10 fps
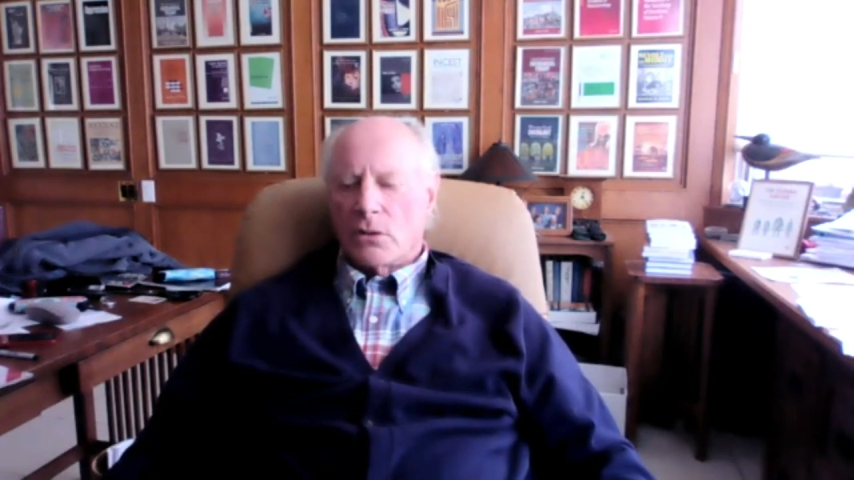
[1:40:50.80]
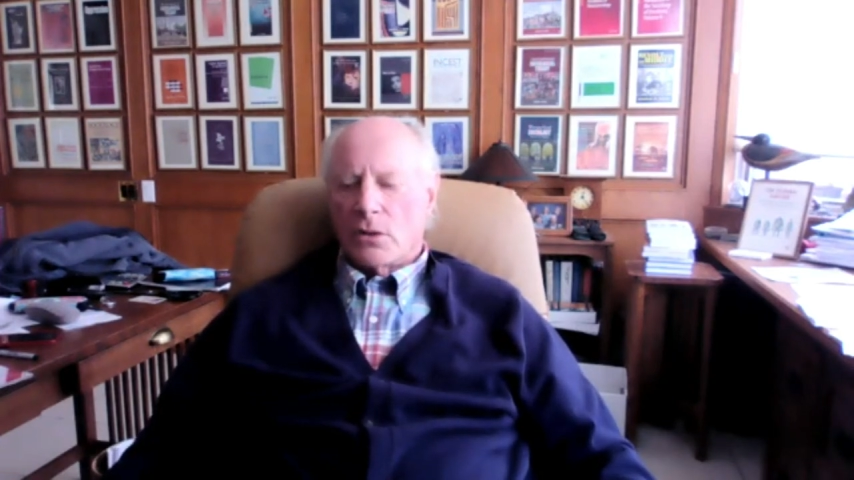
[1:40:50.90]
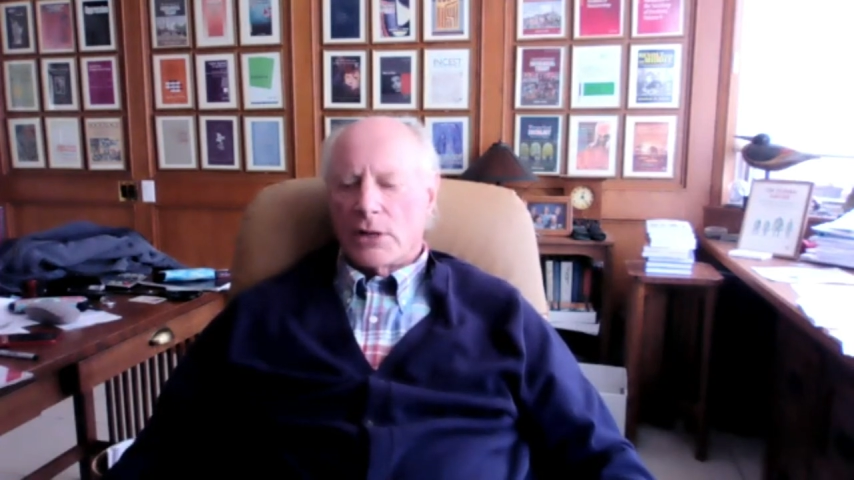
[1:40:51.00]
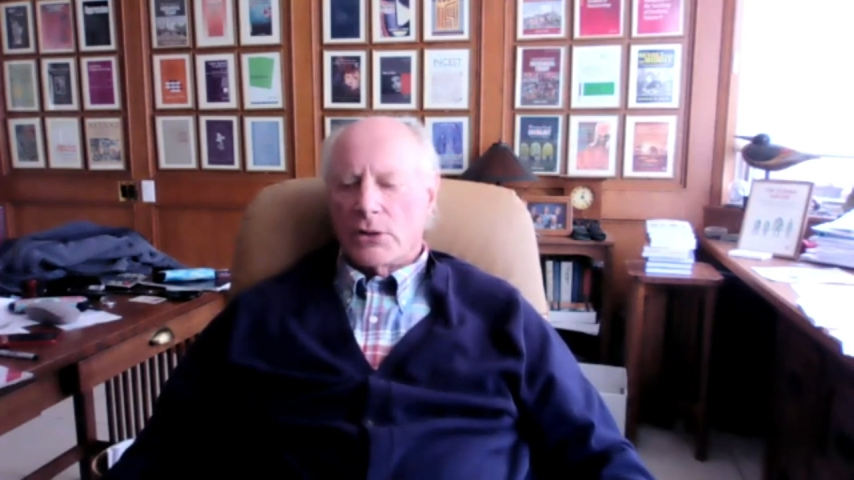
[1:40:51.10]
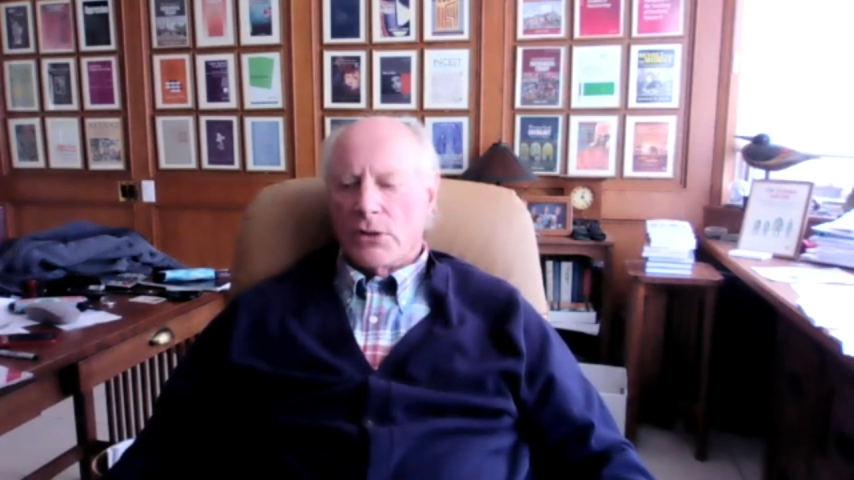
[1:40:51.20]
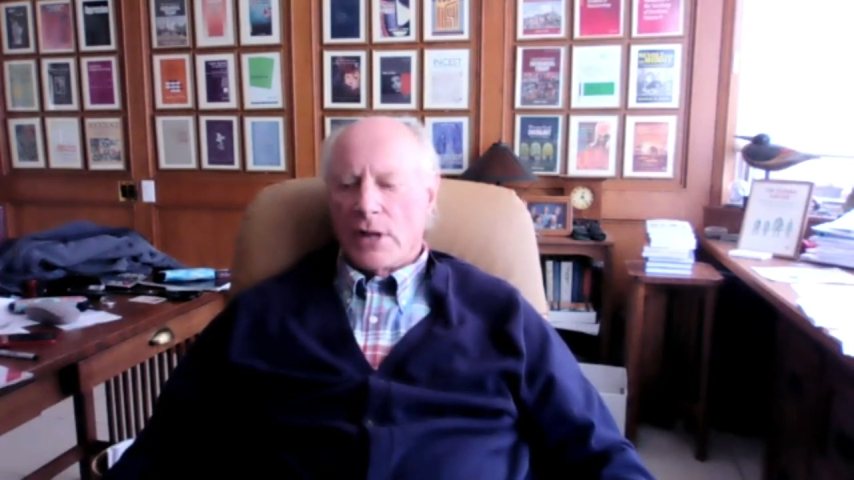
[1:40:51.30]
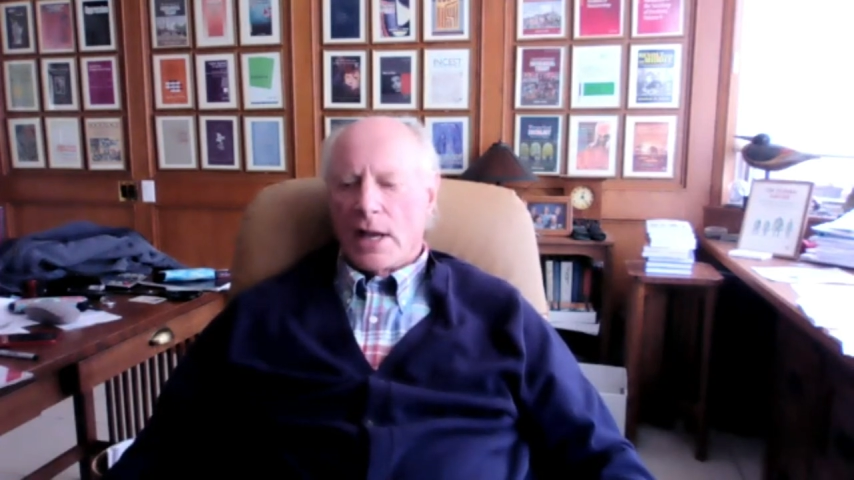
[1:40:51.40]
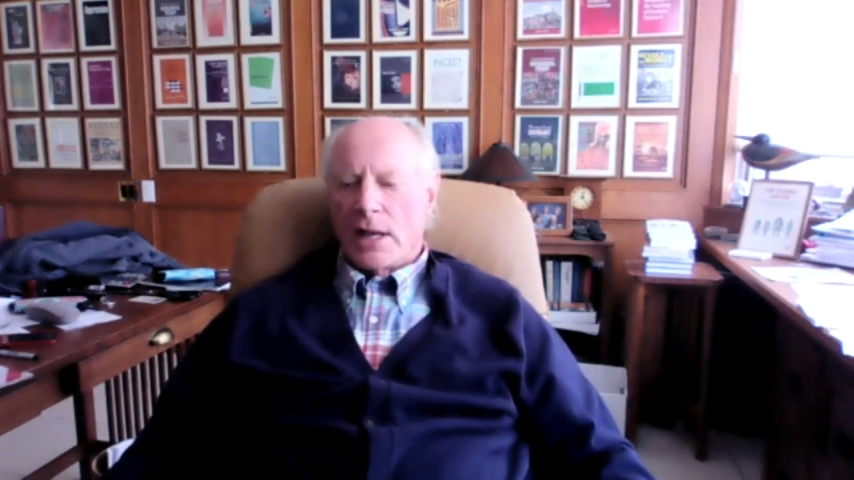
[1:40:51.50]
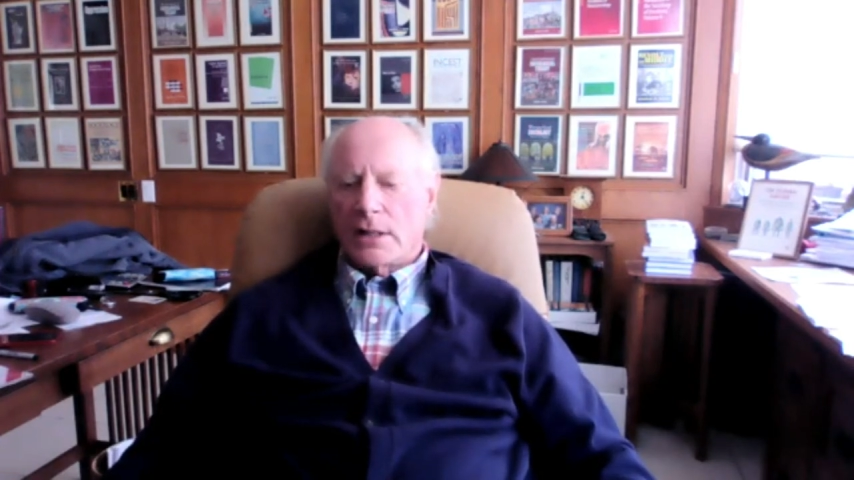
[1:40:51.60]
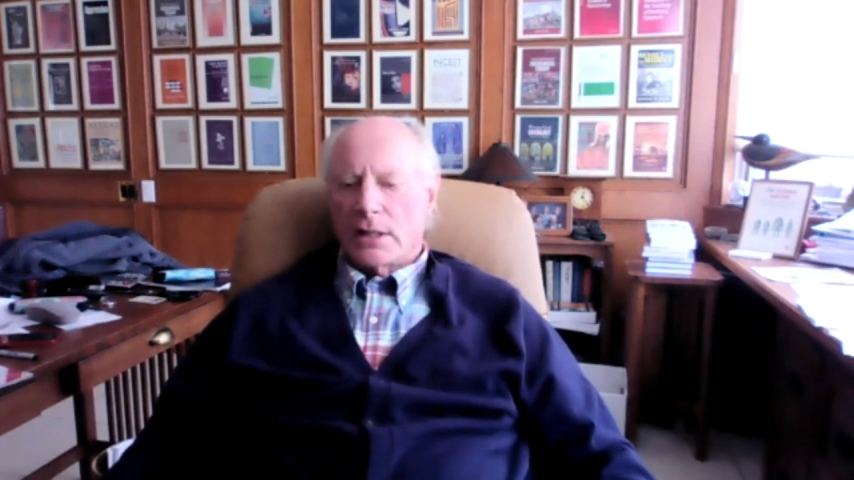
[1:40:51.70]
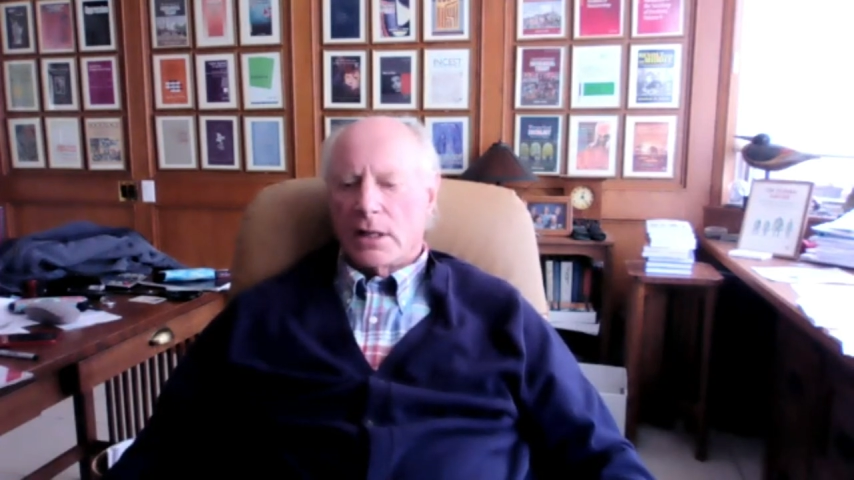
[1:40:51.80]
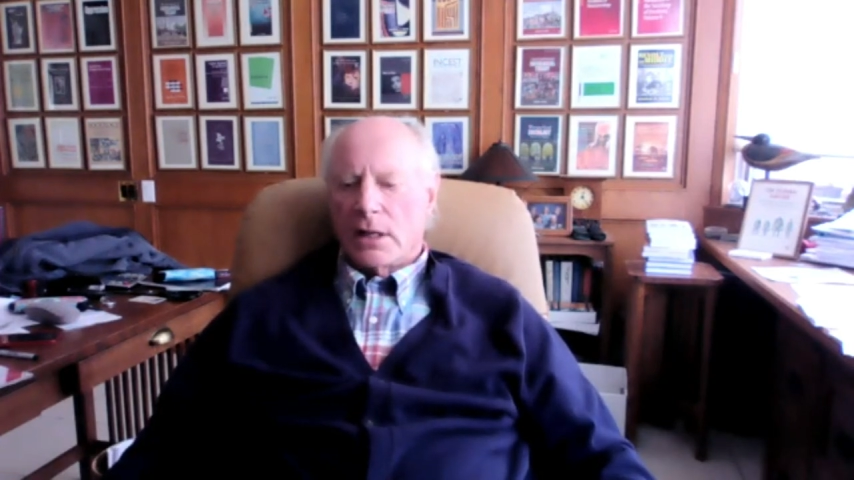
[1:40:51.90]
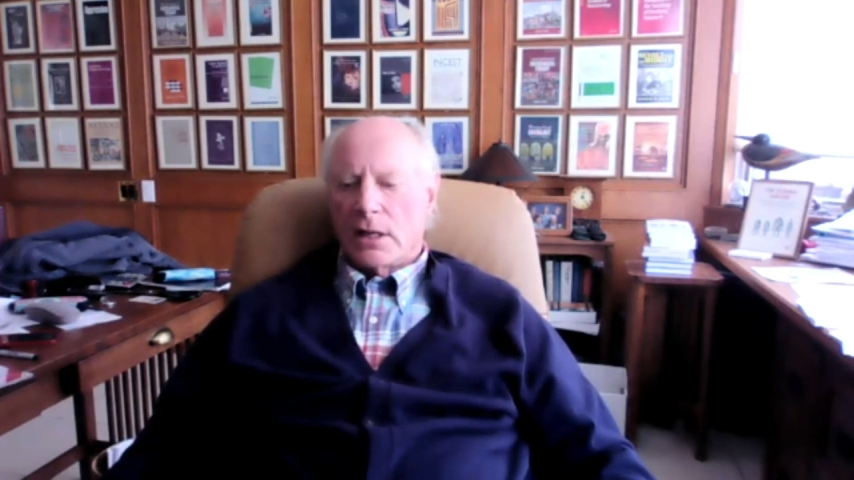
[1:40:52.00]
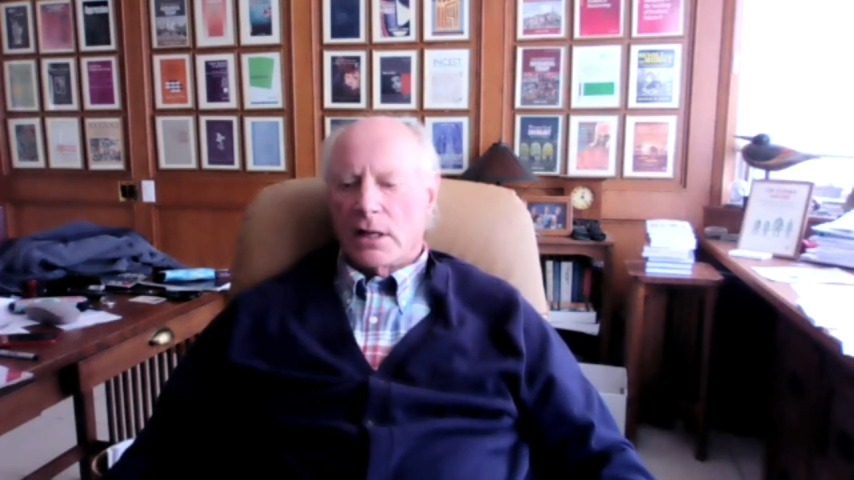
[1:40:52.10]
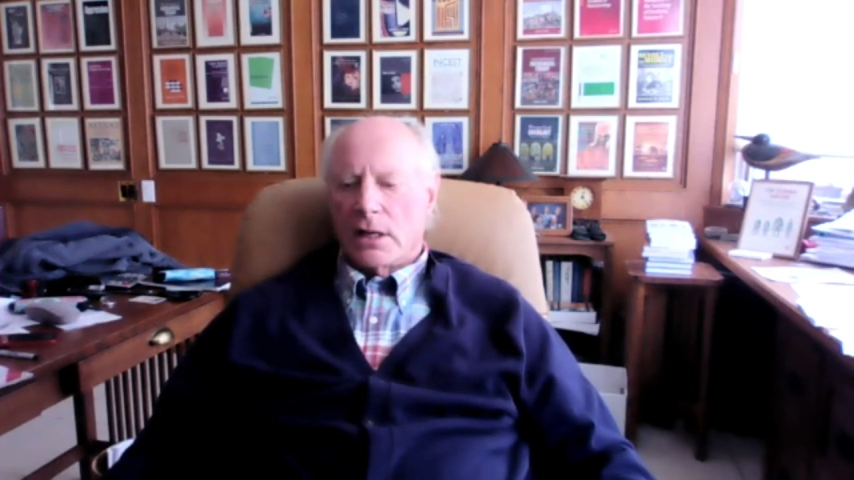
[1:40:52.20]
do that,
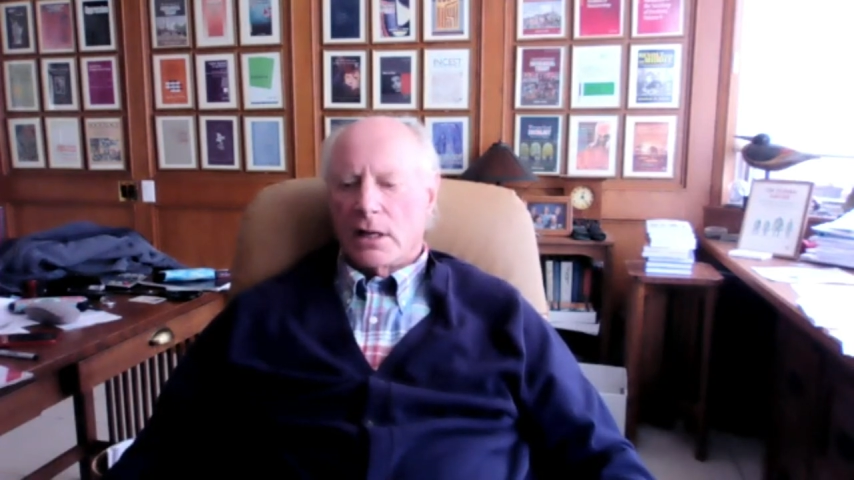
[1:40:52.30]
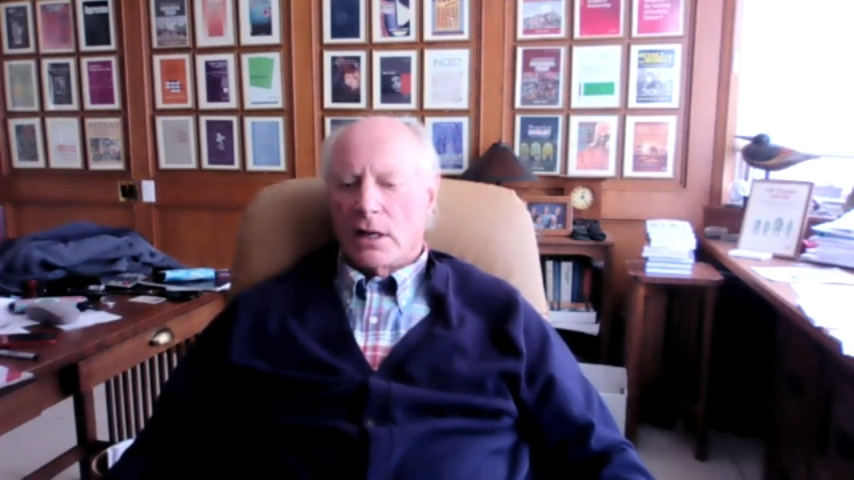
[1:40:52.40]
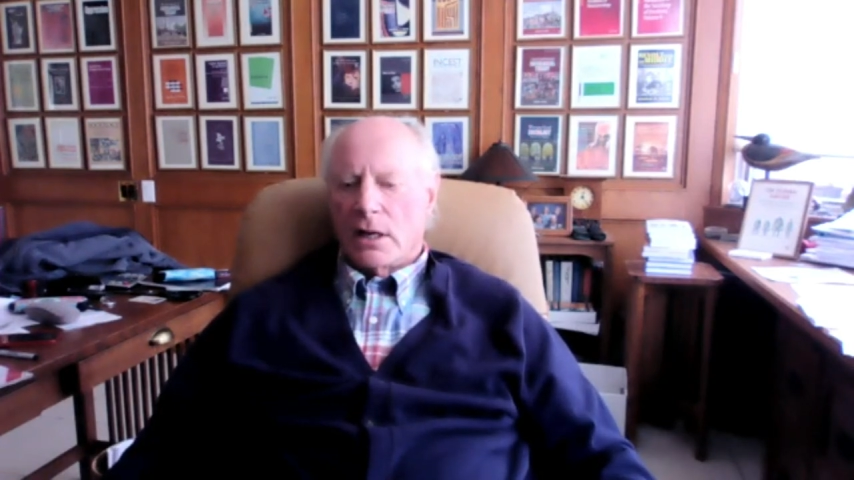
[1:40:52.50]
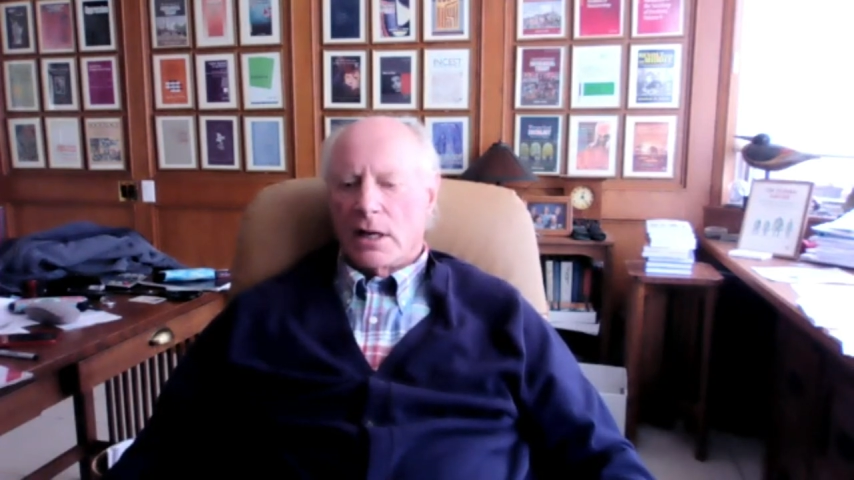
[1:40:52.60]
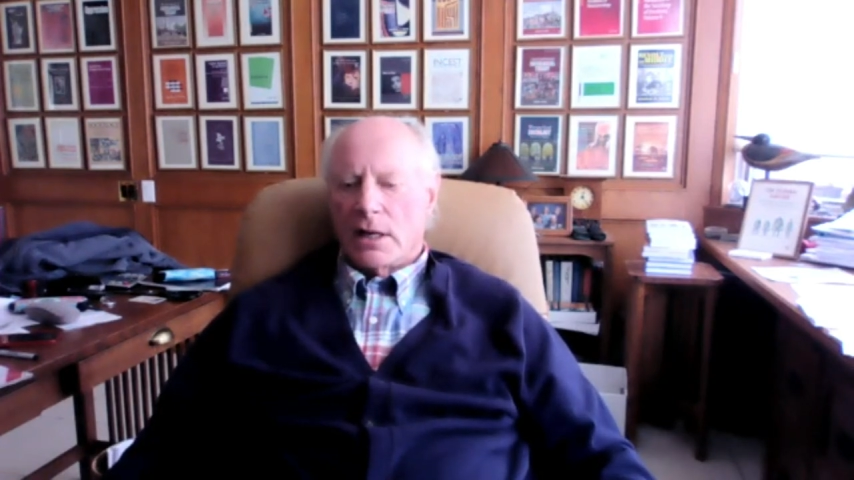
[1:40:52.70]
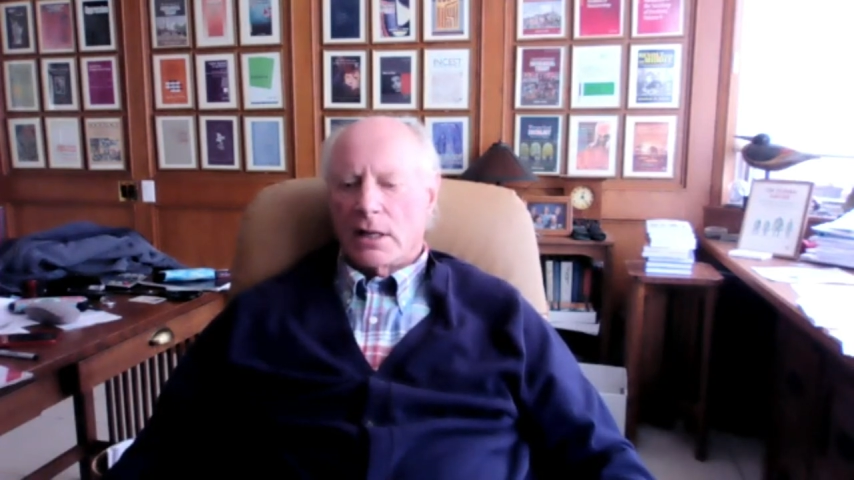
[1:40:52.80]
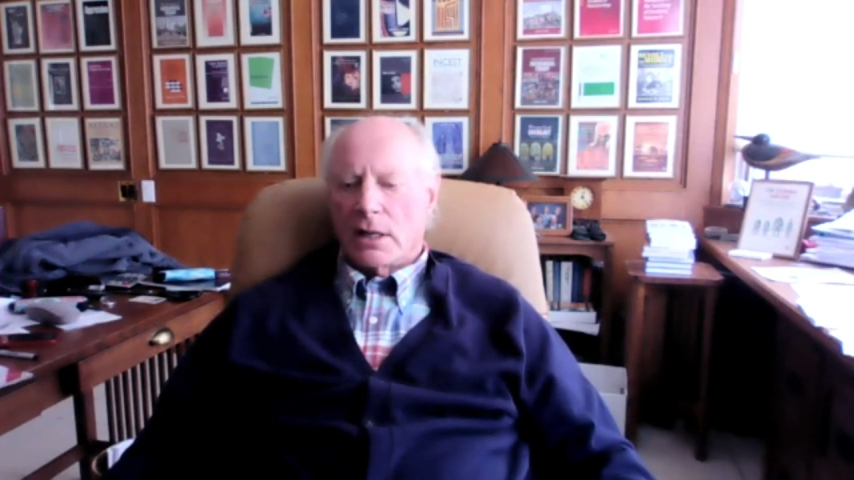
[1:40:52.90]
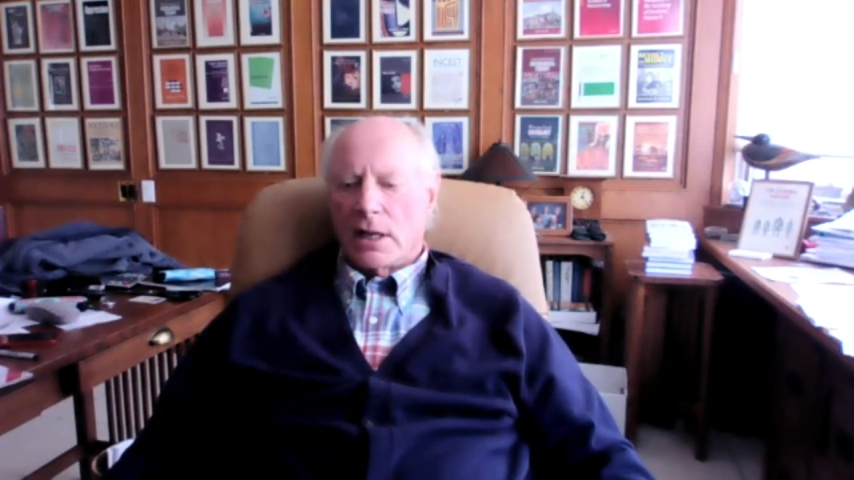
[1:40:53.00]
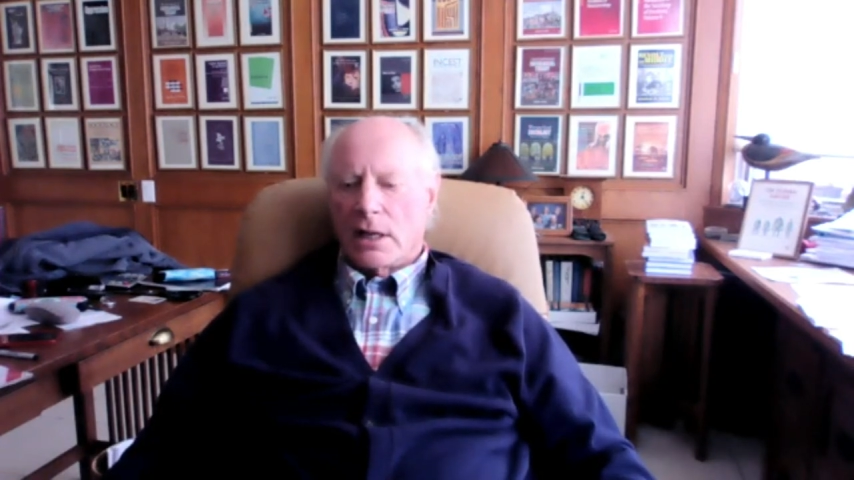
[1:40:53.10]
I